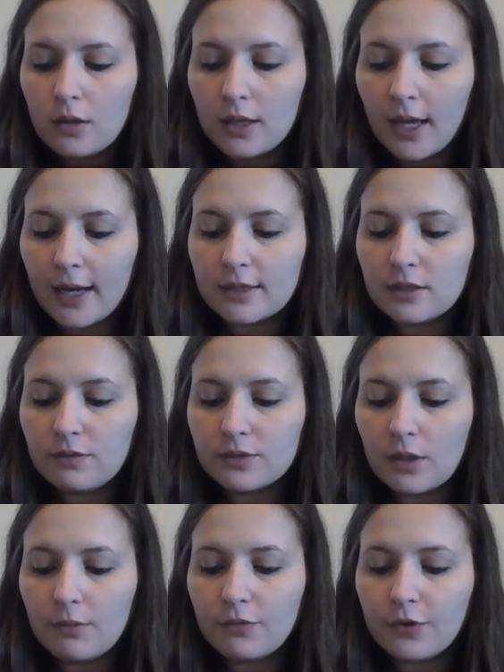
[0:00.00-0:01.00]
The eggs of
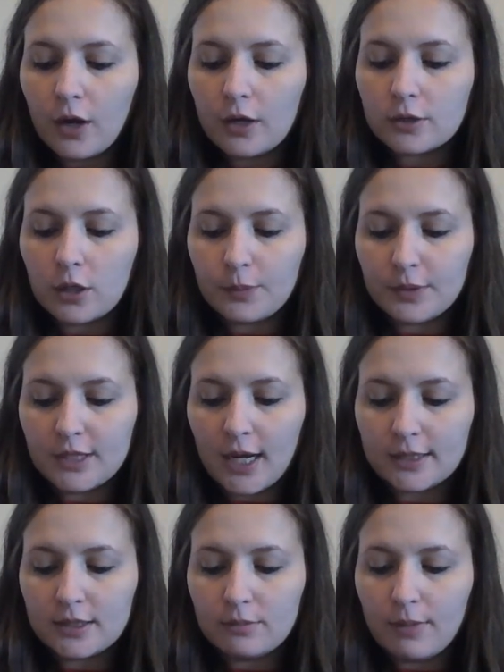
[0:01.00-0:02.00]
some frogs are
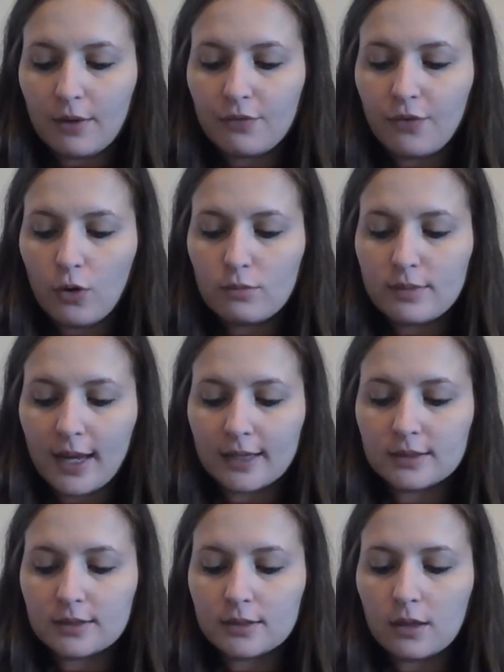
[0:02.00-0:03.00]
protected by foam
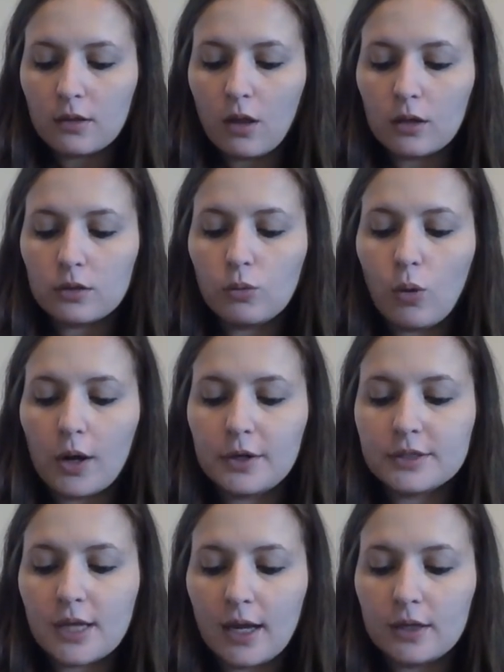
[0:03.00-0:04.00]
nests along the
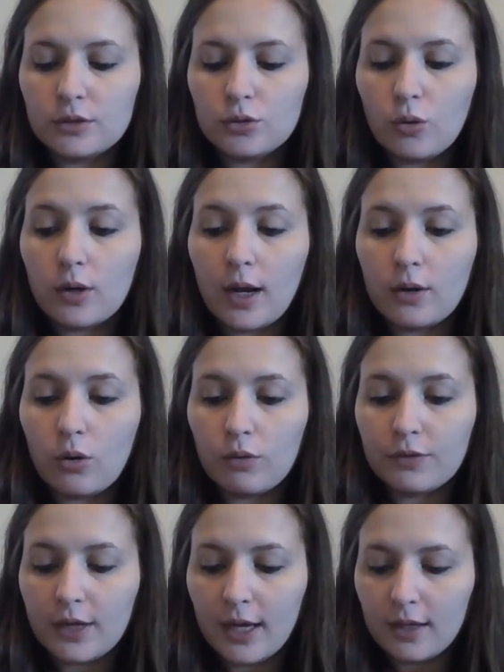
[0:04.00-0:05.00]
water's edge or on
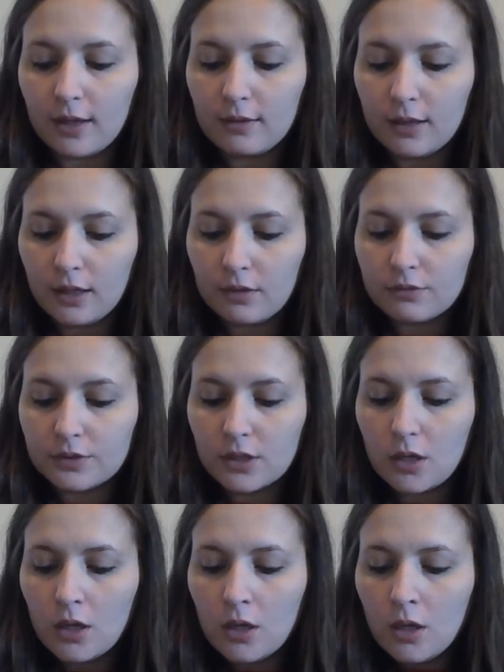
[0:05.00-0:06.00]
overhanging leaves.
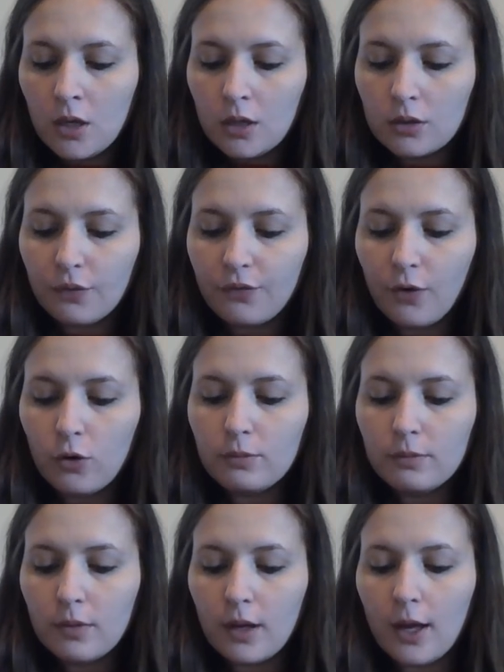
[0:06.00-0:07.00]
The
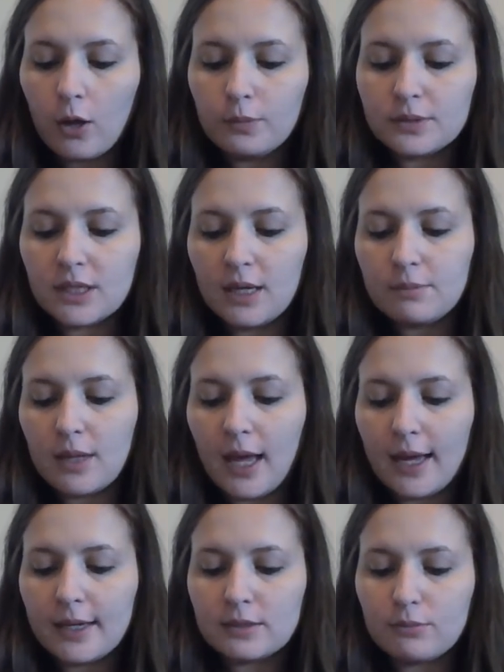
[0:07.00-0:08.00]
foam helps keep the
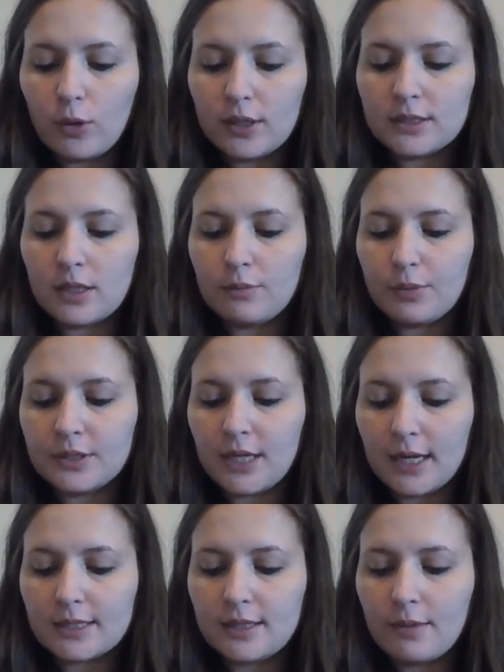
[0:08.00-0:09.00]
eggs moist and
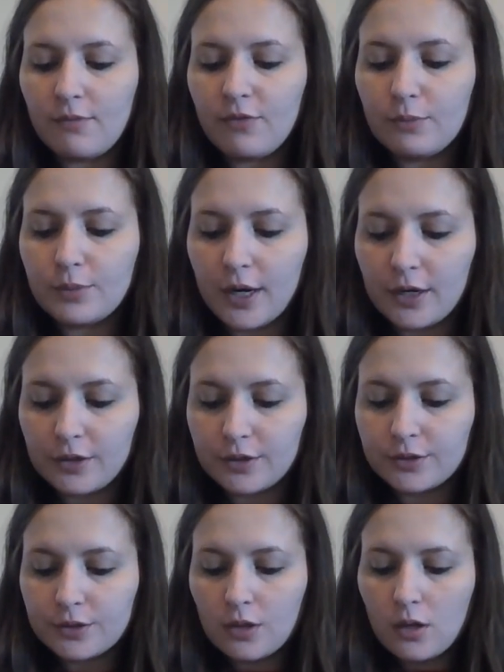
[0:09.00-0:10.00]
protects them from
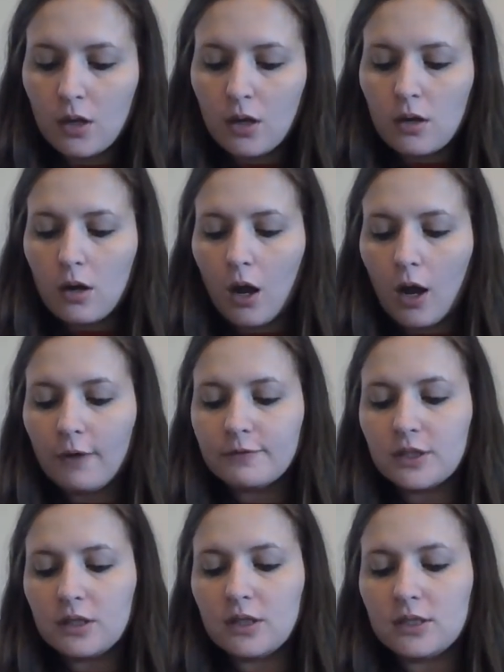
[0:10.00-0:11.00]
predators.
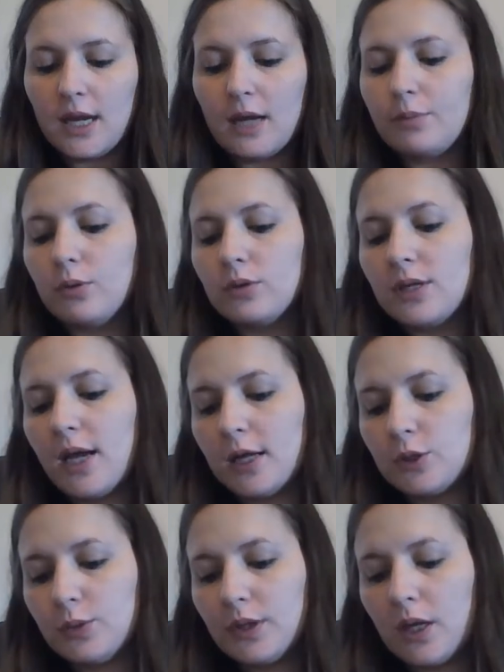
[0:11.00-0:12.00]
Often the tadpoles
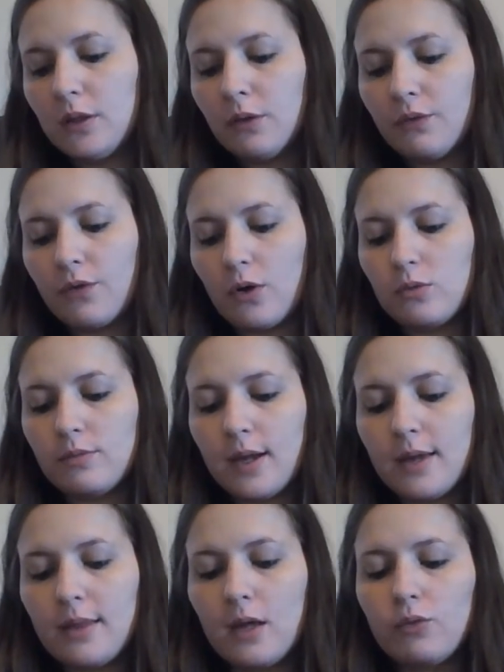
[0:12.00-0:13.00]
hatch within the foam,
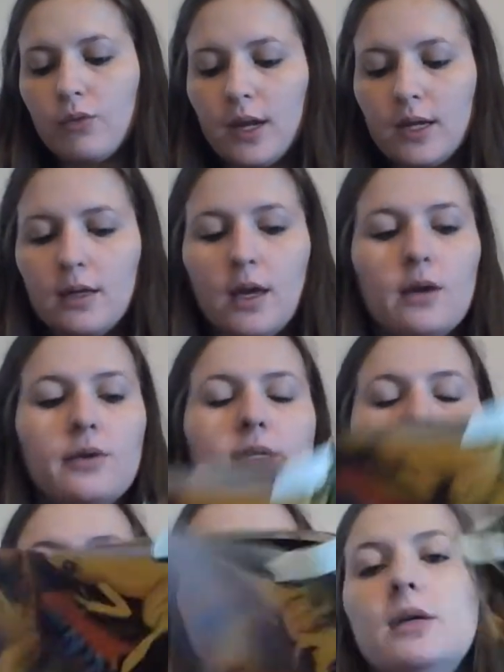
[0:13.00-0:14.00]
and then rain
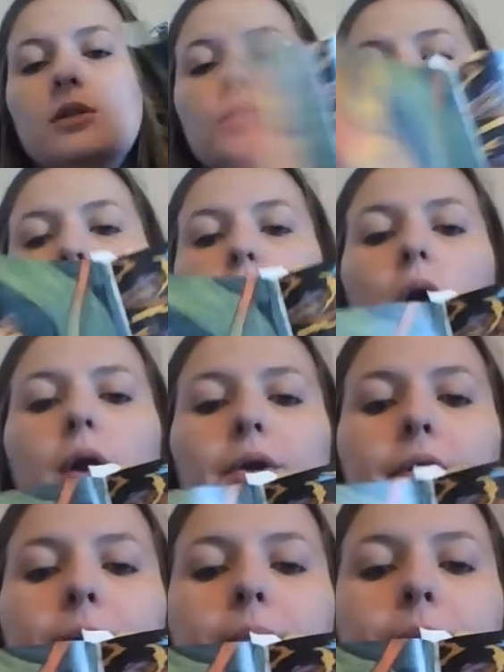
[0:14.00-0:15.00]
carries them into the
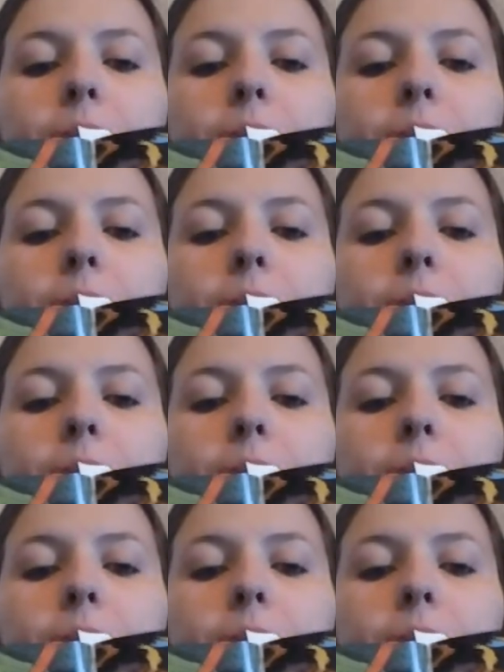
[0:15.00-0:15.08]
water.